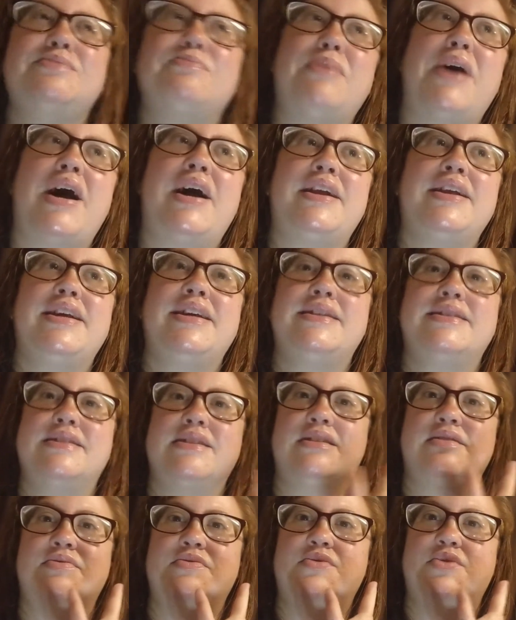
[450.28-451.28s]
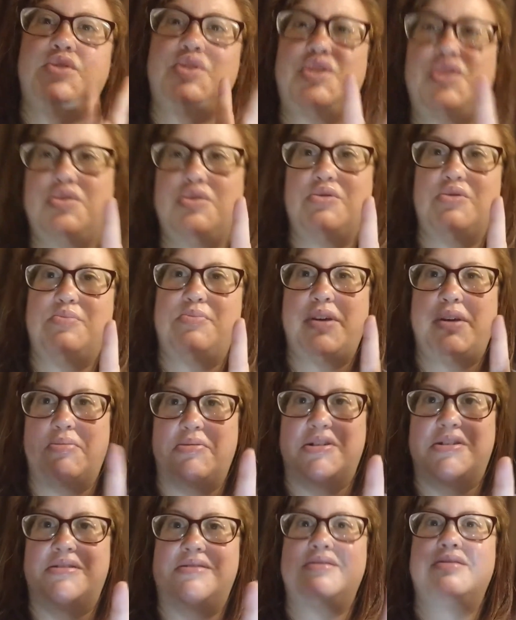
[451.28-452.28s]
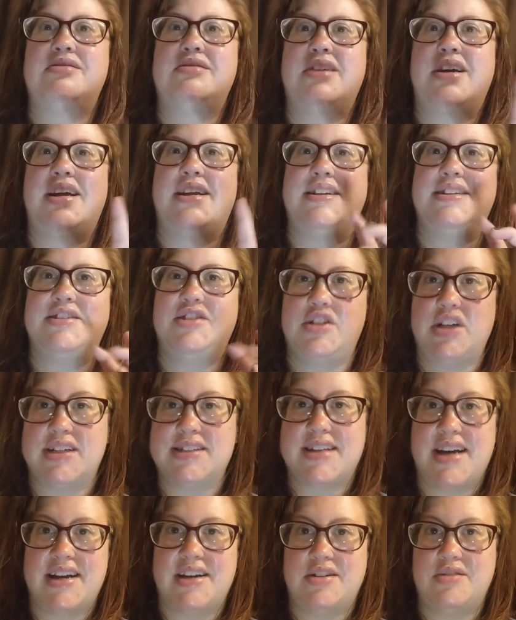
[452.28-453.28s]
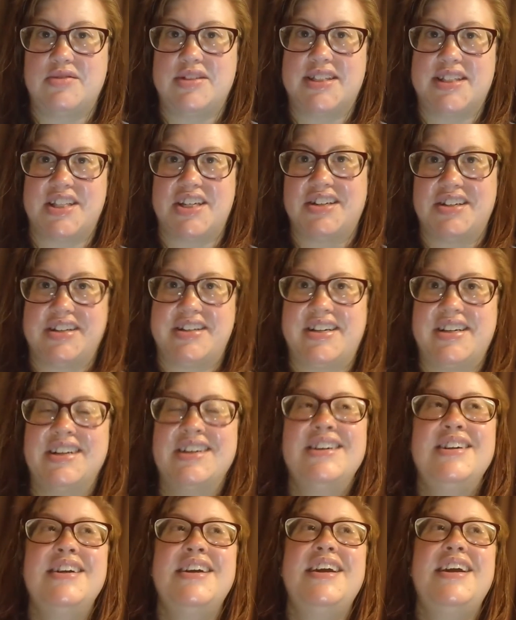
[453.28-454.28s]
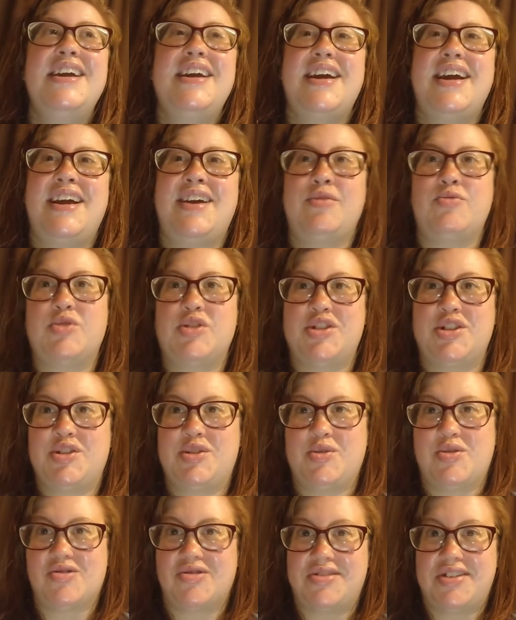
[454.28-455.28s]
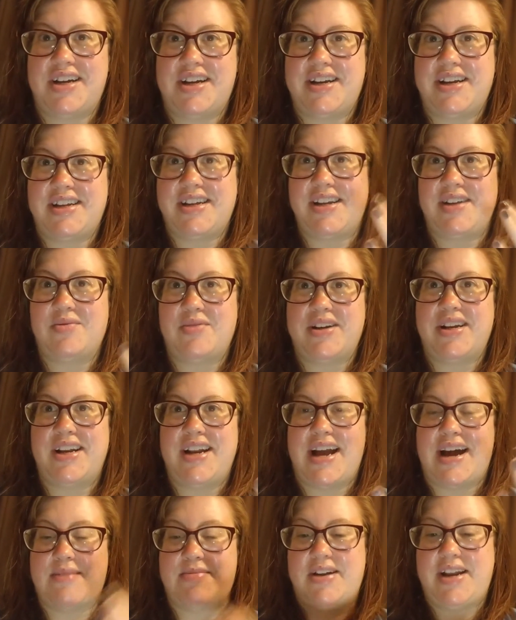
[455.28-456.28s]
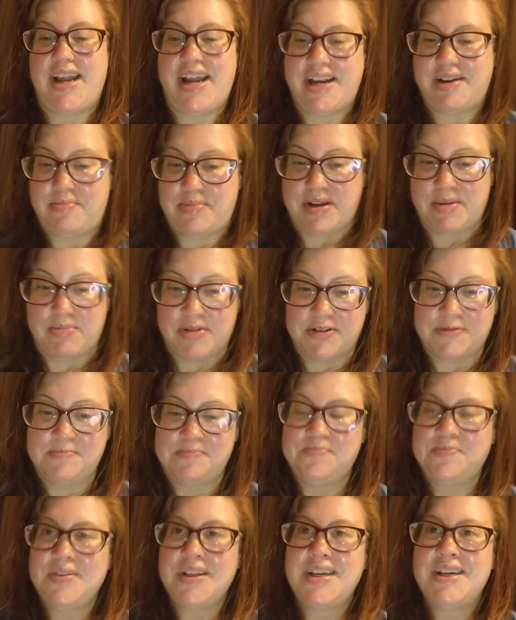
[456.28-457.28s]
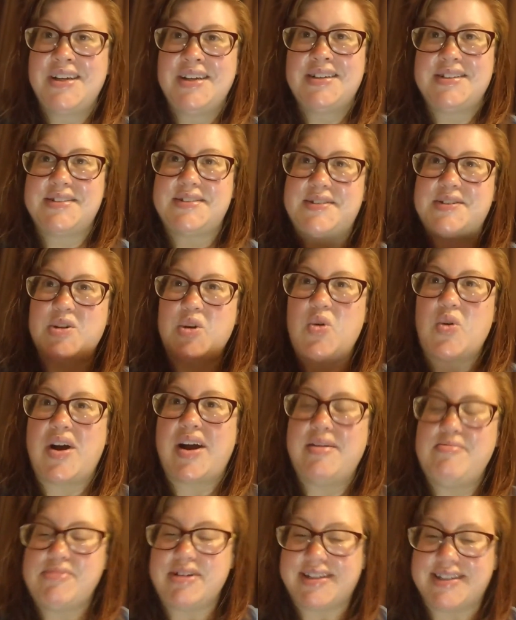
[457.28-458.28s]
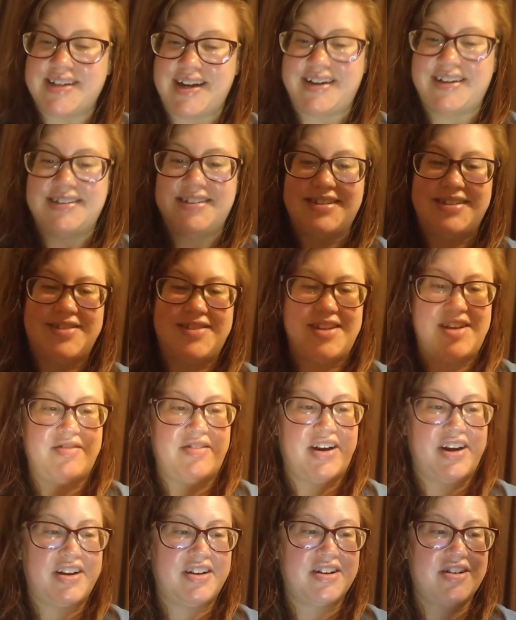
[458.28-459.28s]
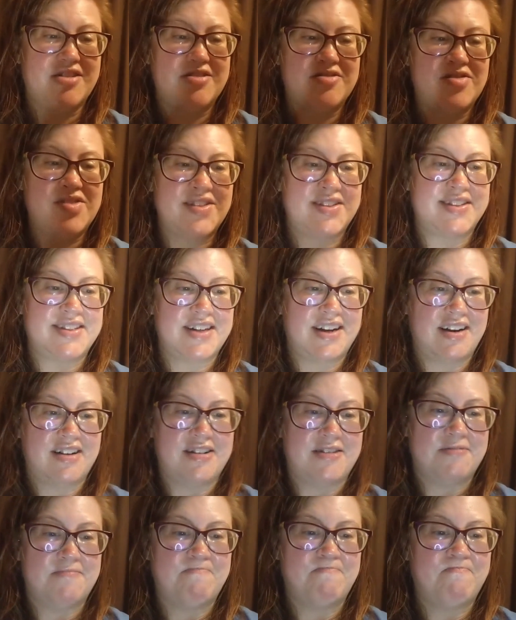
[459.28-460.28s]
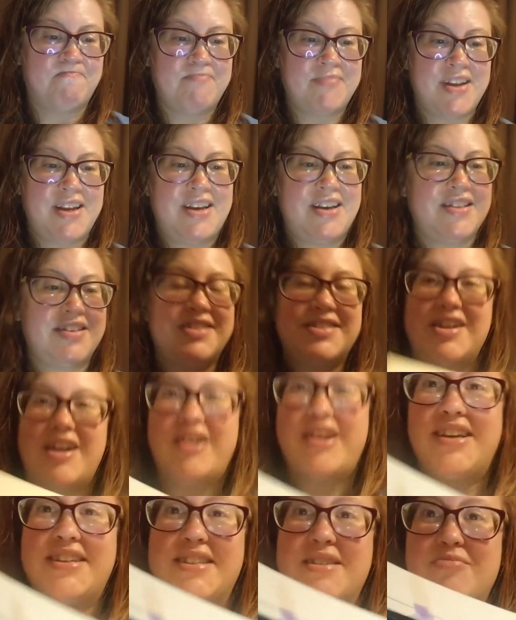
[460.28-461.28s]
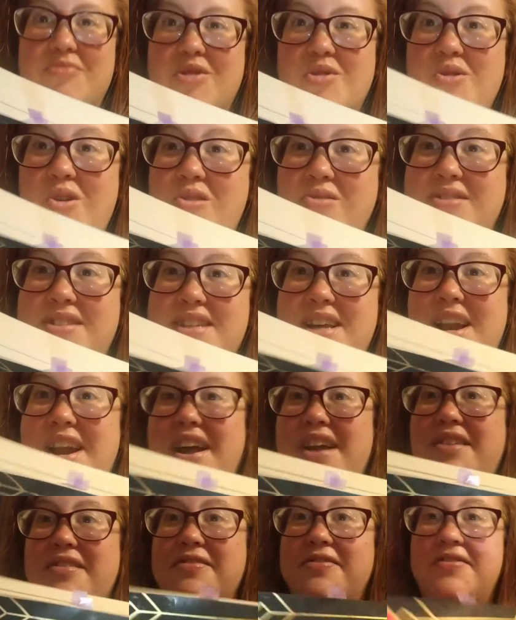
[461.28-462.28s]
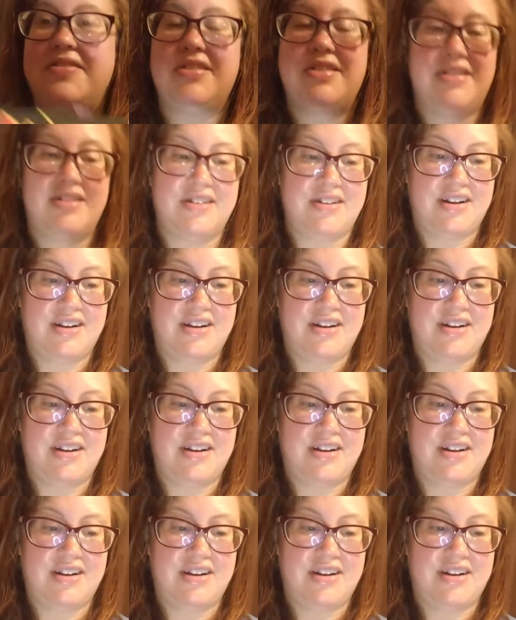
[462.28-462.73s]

bodies of two people and just got into his third and was just told that he would inhabit eight people. So I'm excited to see where it goes. Um, there's already some quotes that I've